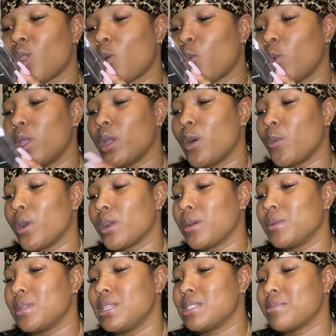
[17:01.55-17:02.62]
we're gonna work
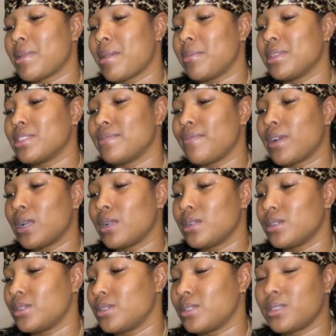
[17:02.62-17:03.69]
on these babies first.
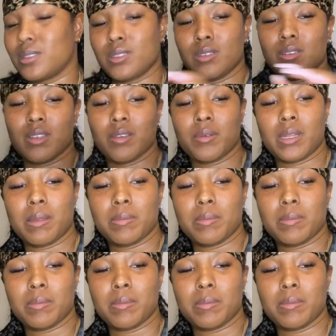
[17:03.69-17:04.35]
You know what I'm